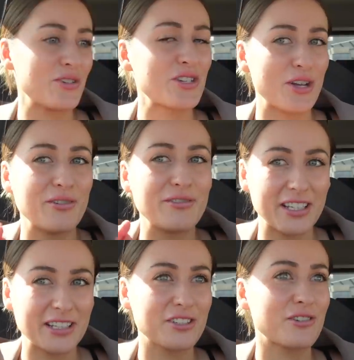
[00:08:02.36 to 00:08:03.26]
So
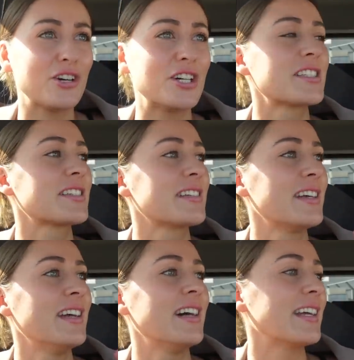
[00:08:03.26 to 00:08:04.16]
fingers crossed
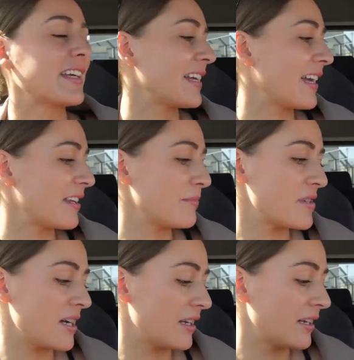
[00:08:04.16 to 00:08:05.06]
I can get them
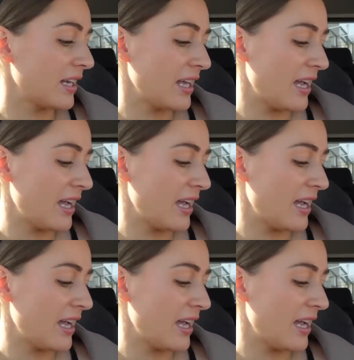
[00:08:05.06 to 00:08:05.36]
done.